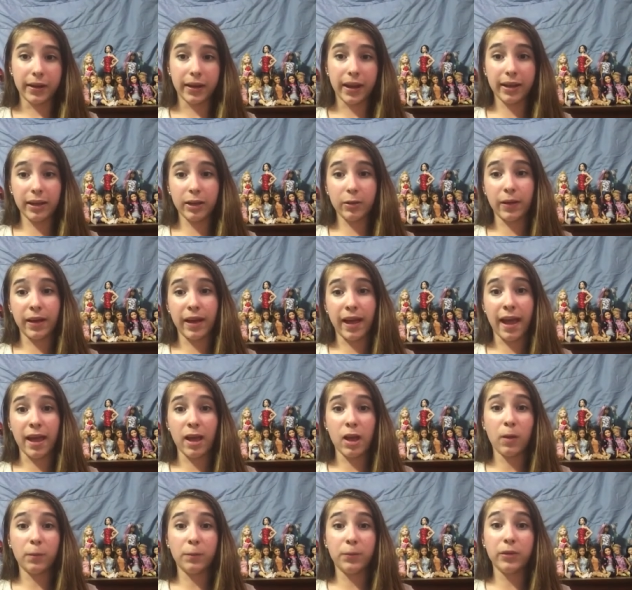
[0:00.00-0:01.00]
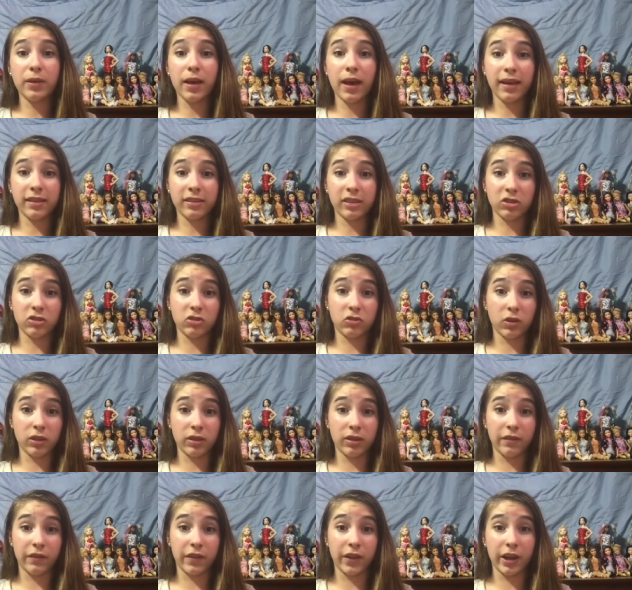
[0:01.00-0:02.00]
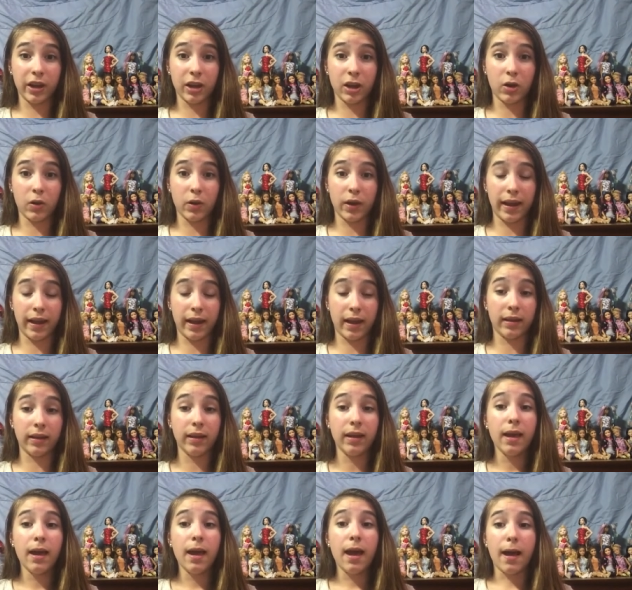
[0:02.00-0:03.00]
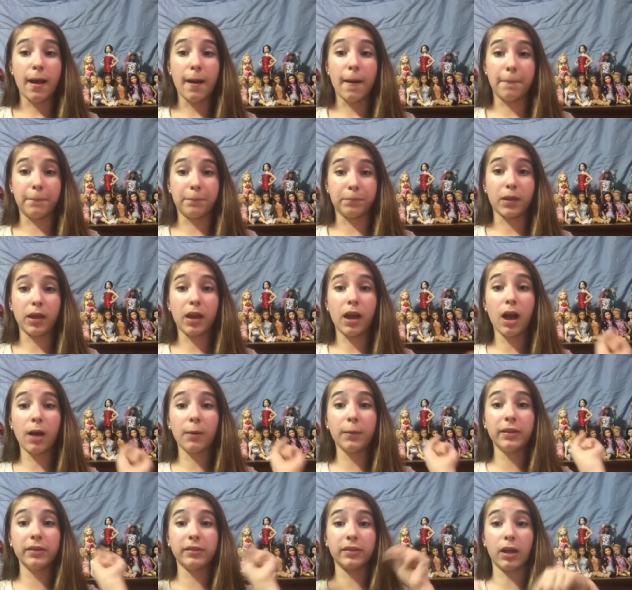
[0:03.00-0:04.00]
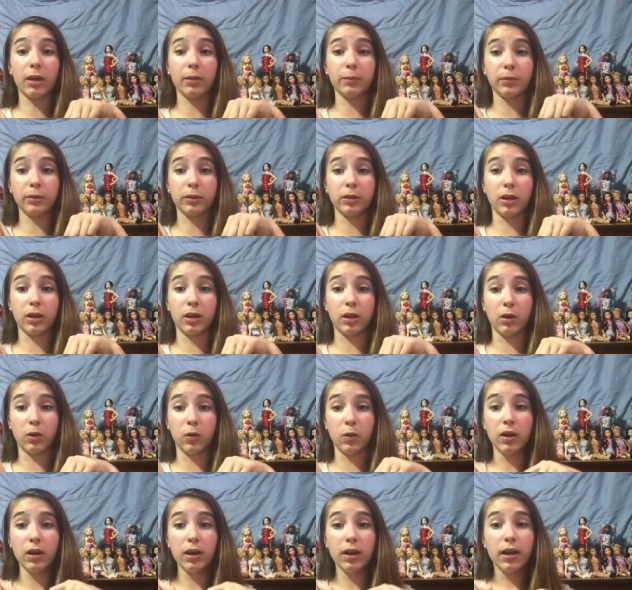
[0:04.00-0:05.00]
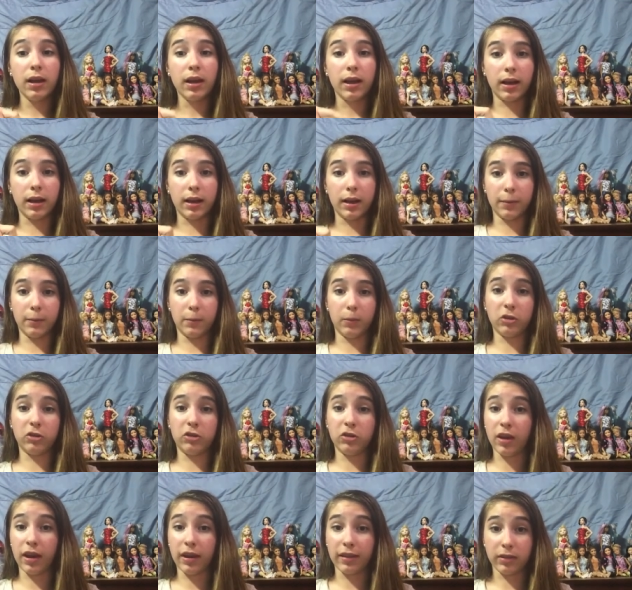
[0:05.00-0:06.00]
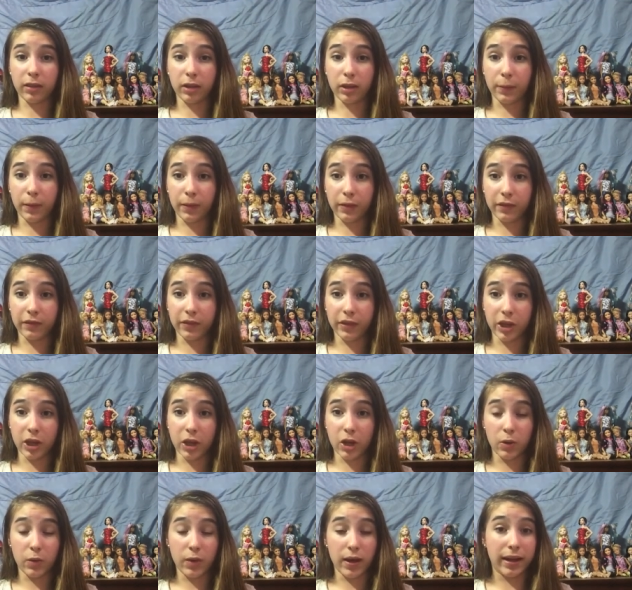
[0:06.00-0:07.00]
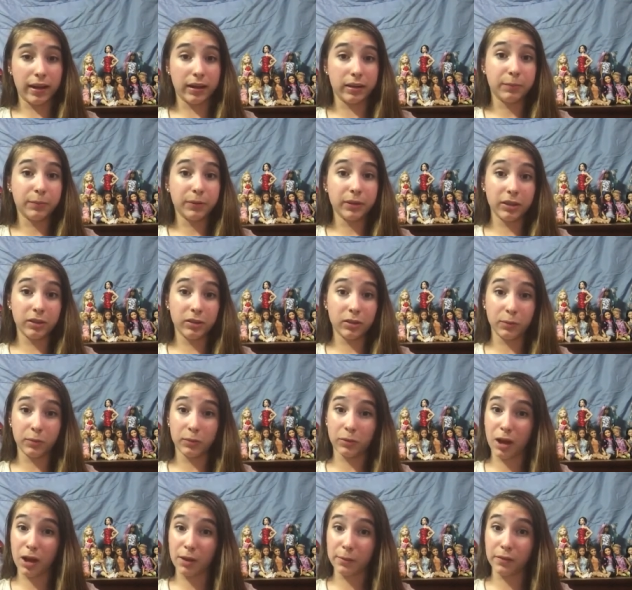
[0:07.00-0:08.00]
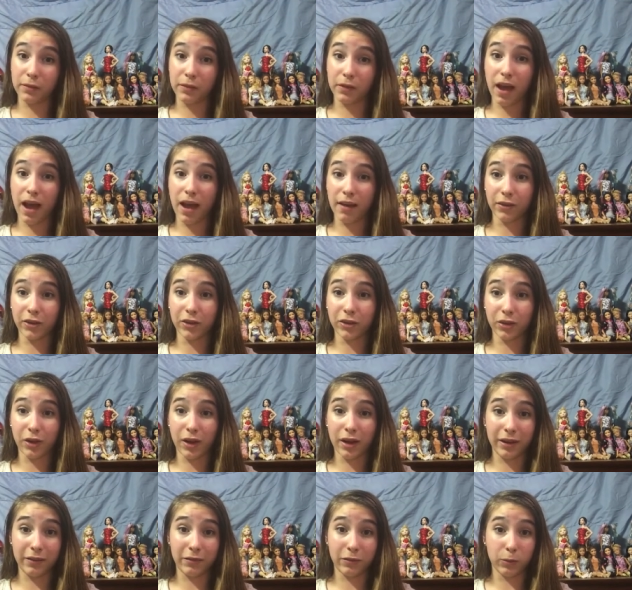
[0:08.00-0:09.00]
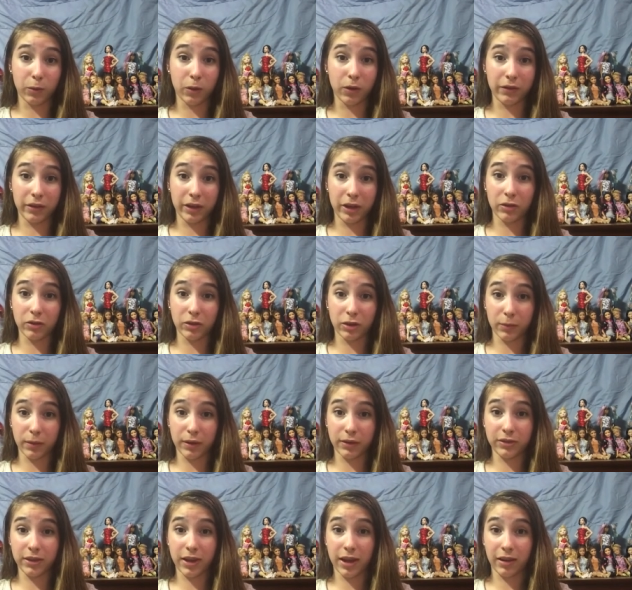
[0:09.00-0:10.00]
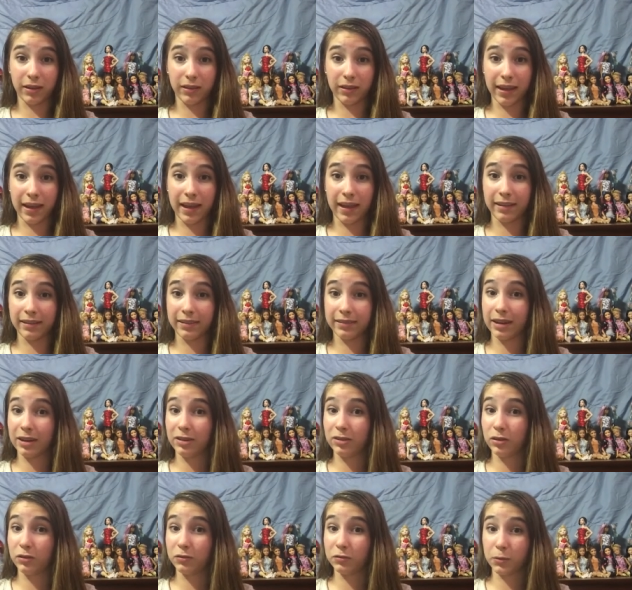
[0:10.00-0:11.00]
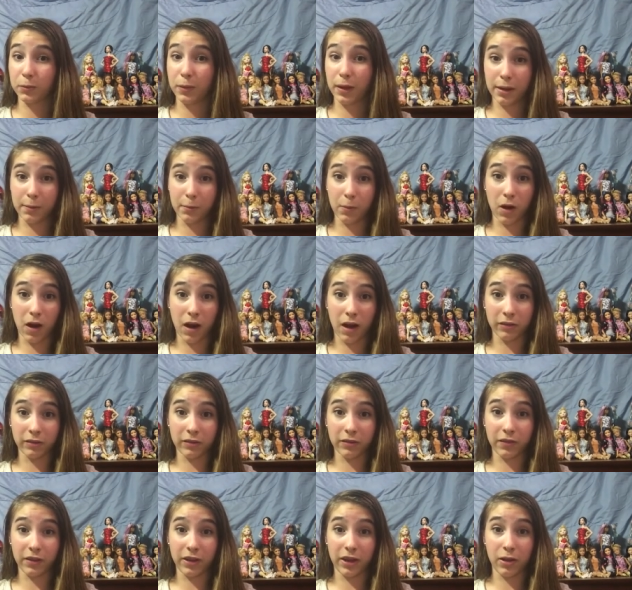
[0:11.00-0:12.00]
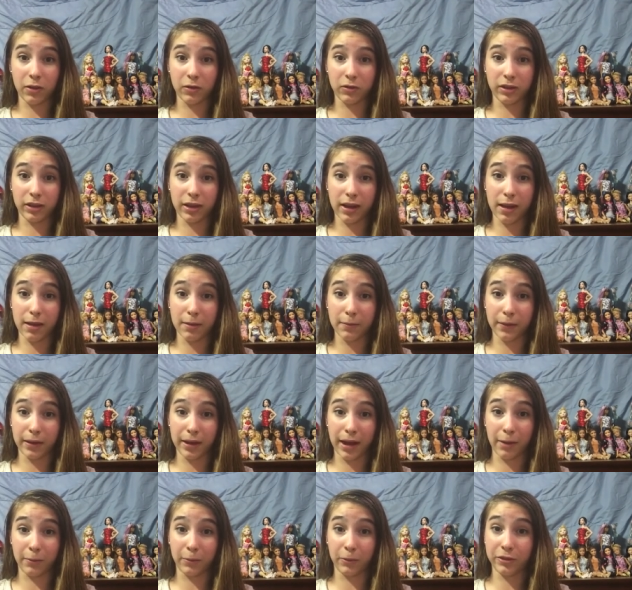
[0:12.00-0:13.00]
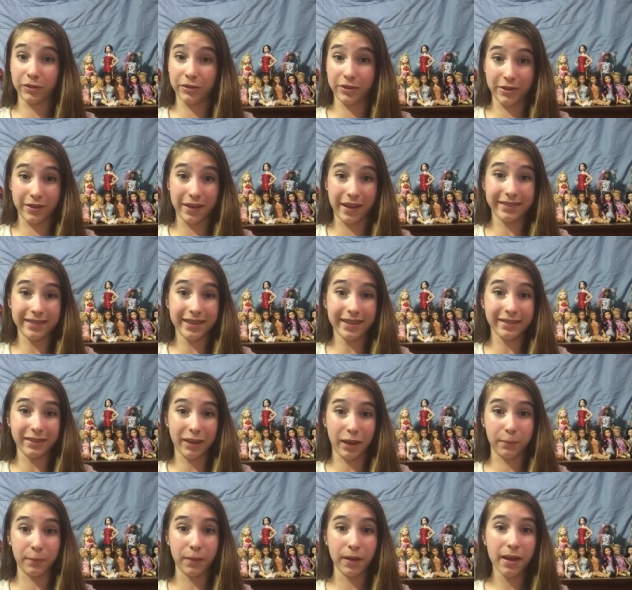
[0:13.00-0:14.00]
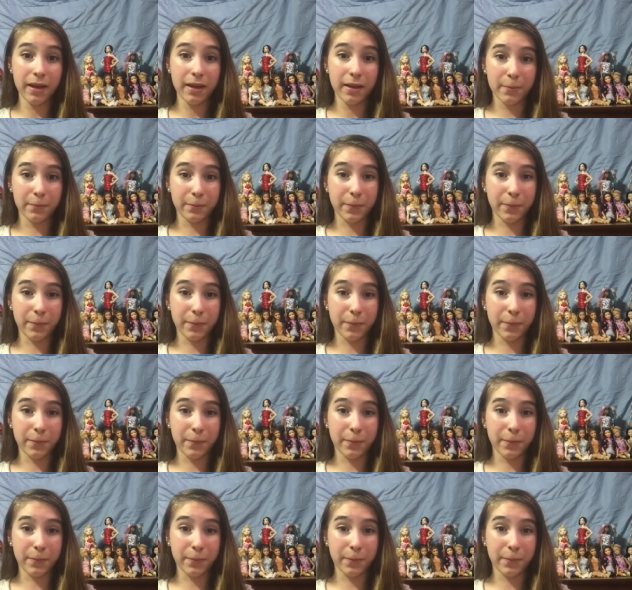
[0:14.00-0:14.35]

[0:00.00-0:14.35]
But anyway, I hope you guys enjoyed the video and um, comment down below um, what you guys thought about the video and please subscribe if you haven't already for more videos on my channel and stay tuned for many more awesome videos to come and I will see you guys next time.